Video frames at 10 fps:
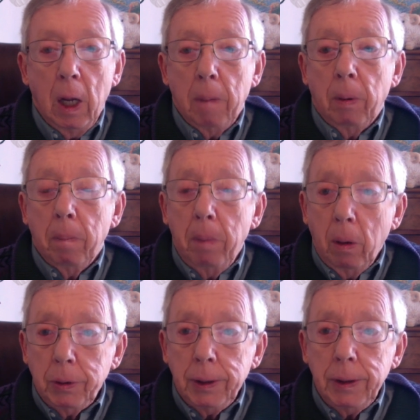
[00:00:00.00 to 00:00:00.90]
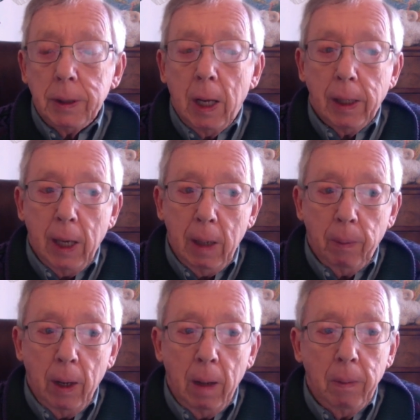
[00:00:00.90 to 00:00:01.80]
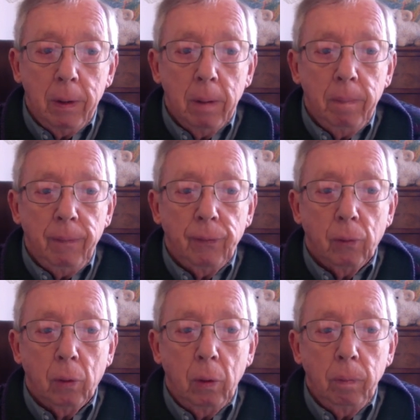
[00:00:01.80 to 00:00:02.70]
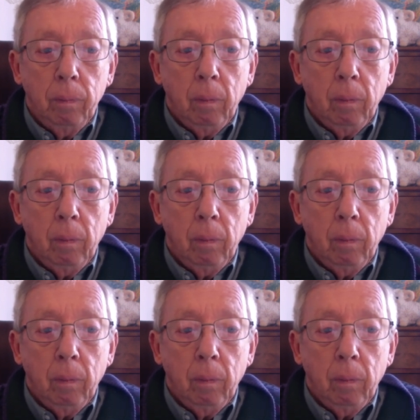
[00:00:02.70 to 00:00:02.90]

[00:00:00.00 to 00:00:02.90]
But Moses, like Abraham had done before,